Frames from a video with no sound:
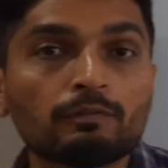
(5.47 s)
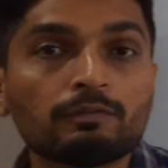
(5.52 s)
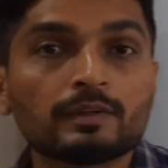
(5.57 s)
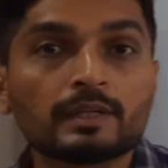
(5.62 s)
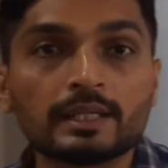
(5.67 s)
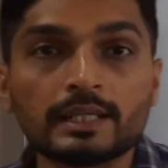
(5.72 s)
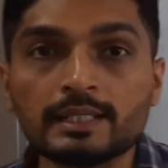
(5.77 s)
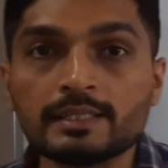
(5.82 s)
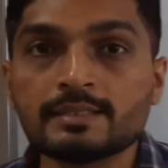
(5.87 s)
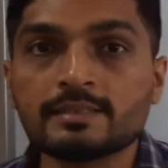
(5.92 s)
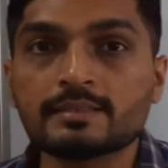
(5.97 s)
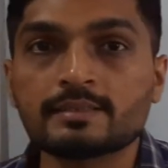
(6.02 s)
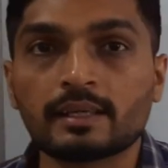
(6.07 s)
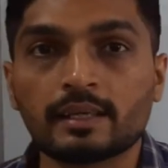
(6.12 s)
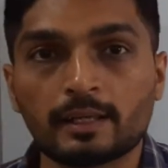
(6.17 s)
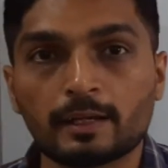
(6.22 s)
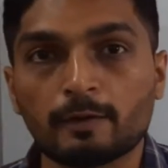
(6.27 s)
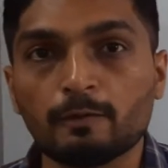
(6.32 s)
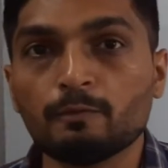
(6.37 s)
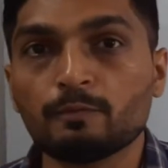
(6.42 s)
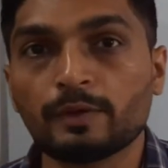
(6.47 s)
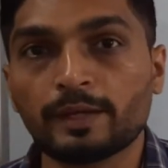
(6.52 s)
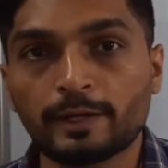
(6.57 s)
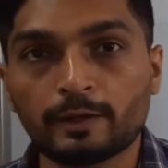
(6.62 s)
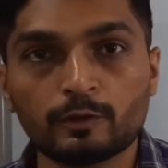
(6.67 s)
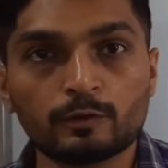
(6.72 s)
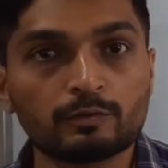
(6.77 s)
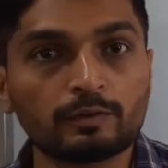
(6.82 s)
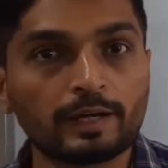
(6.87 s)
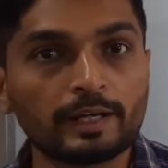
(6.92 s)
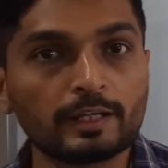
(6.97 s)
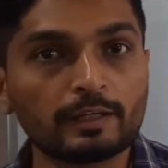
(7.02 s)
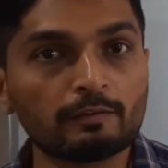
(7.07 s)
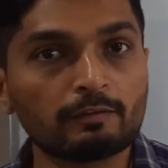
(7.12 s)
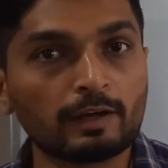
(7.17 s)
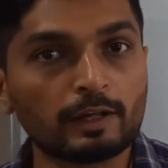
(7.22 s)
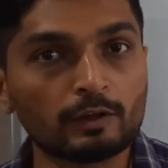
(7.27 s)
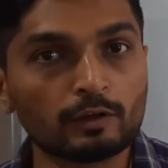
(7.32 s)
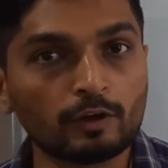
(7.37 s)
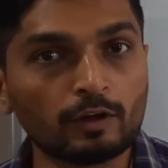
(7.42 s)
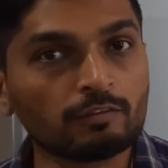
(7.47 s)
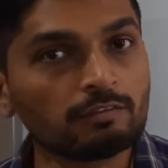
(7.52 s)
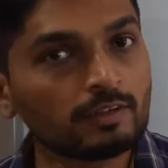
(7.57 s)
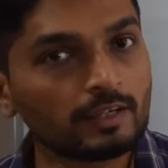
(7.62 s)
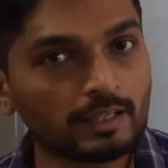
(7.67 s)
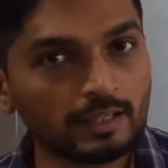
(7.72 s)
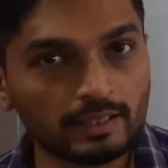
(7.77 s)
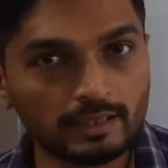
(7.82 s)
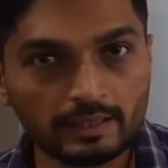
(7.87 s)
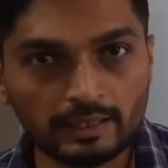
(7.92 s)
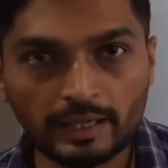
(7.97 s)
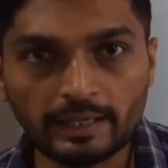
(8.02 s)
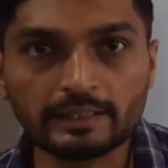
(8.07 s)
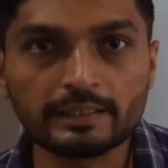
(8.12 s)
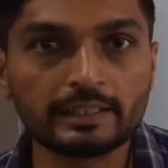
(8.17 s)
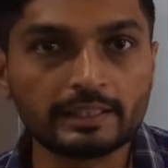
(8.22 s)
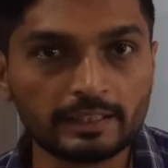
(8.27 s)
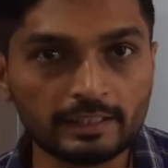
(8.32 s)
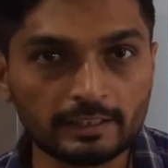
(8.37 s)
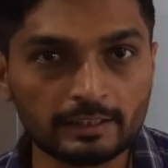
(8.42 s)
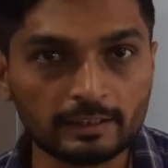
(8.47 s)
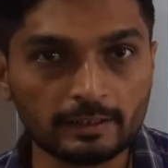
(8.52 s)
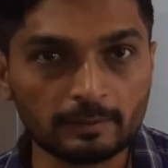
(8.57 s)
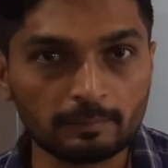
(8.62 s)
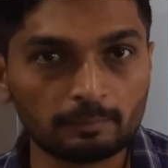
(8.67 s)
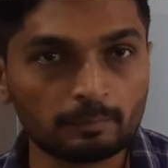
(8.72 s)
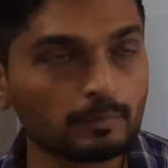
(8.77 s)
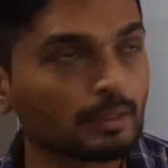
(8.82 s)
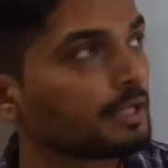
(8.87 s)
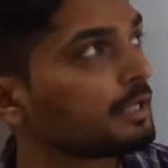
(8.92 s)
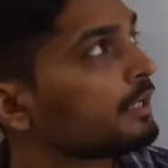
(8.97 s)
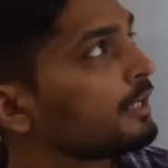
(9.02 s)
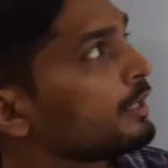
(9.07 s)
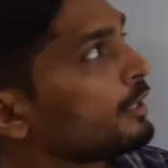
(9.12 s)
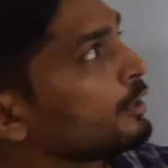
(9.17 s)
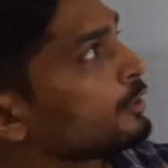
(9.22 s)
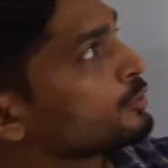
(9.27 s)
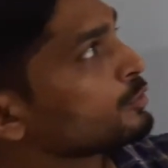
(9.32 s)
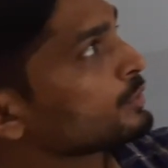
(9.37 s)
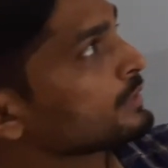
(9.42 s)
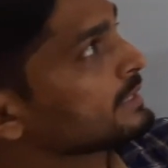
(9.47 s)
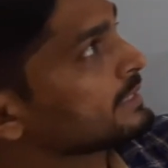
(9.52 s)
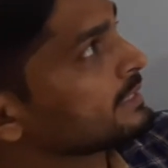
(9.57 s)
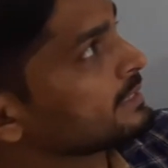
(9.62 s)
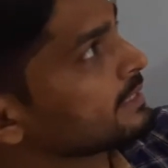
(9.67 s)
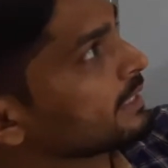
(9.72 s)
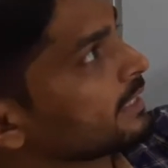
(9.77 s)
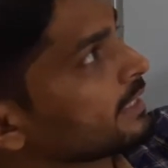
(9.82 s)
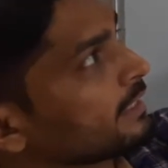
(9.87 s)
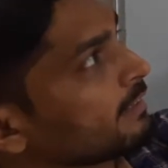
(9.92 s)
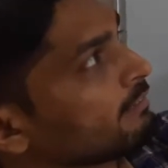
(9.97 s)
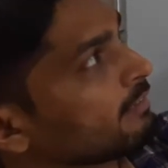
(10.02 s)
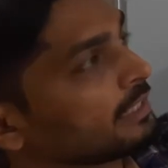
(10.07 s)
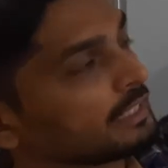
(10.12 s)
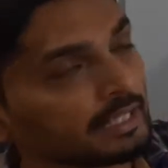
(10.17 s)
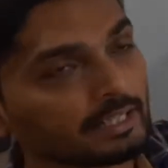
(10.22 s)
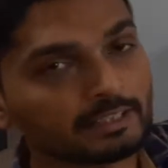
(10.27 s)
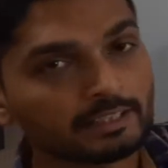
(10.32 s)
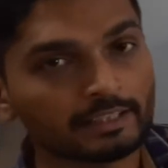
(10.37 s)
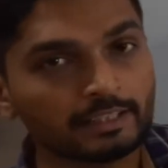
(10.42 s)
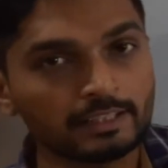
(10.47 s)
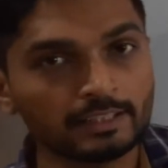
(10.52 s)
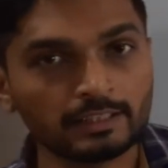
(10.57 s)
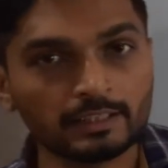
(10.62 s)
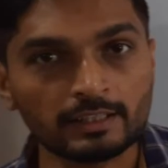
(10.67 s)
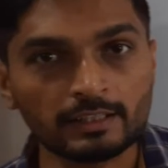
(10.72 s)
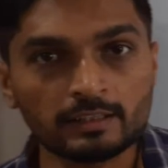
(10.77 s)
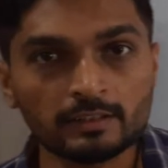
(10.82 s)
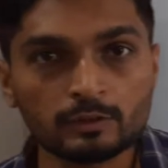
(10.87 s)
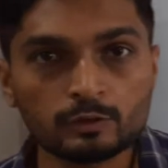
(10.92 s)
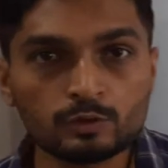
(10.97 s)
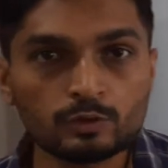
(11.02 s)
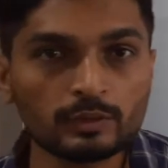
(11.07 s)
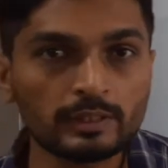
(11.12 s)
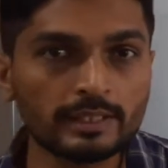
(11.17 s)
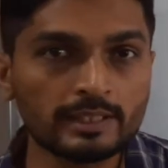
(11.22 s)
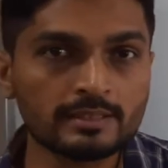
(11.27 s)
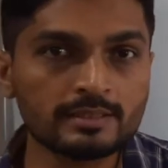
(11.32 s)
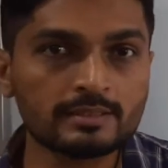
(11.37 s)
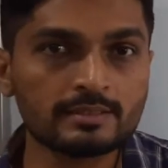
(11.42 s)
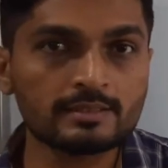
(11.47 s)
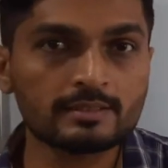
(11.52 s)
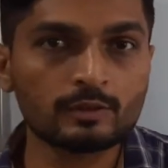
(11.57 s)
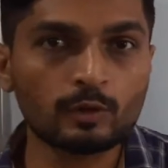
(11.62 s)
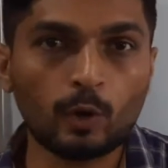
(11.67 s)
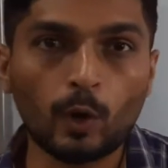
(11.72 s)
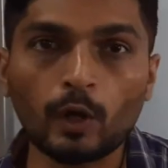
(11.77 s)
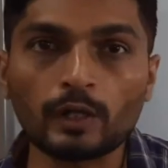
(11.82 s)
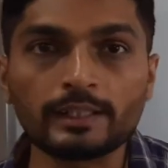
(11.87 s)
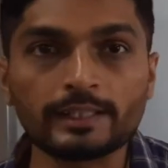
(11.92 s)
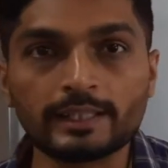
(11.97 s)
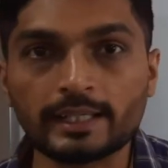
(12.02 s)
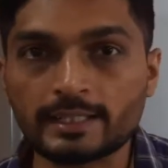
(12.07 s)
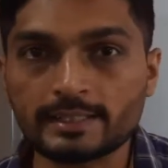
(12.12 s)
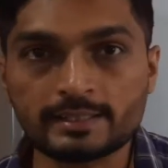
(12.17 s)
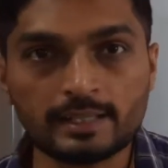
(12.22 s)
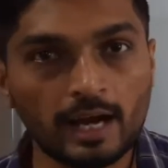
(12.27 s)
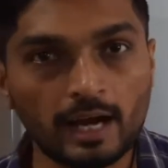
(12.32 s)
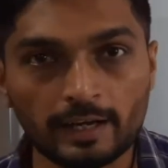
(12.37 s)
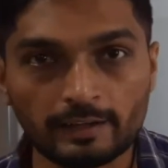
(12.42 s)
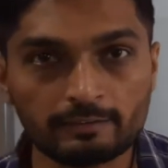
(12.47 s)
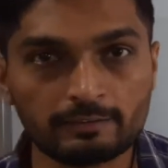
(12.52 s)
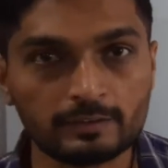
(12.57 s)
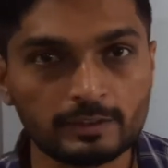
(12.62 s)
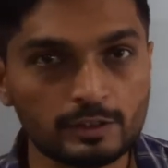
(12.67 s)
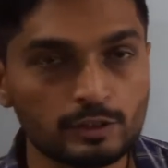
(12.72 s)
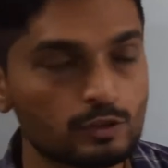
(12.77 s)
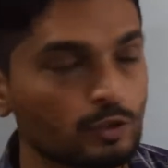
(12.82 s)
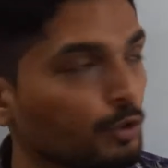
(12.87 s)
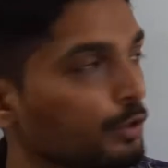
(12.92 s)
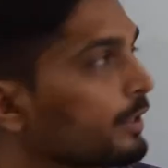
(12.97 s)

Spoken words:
of Green's theorem, we have to find the value of line integral. So this is a given line integral. So let us call it as I first,